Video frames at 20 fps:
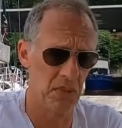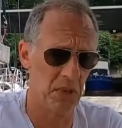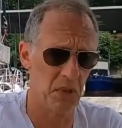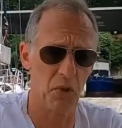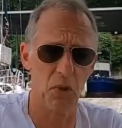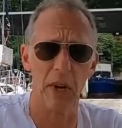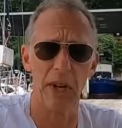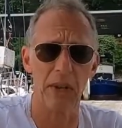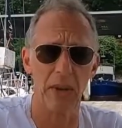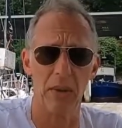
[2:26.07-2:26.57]
a
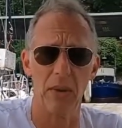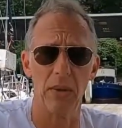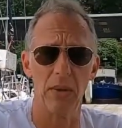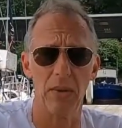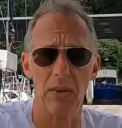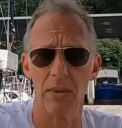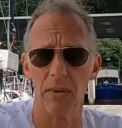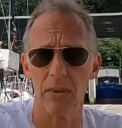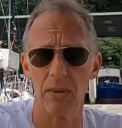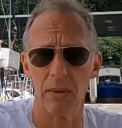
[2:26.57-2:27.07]
trickle
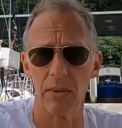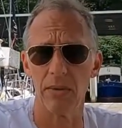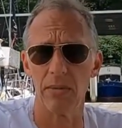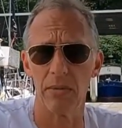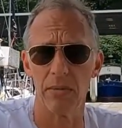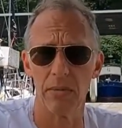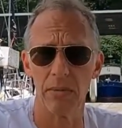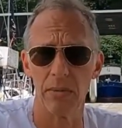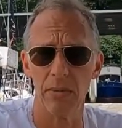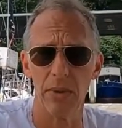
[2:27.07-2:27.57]
or
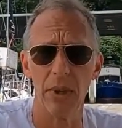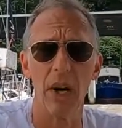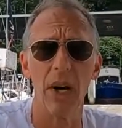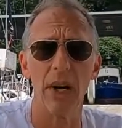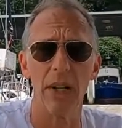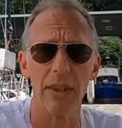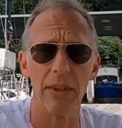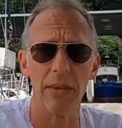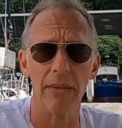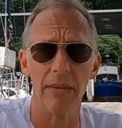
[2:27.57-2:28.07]

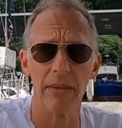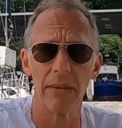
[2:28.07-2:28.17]
none.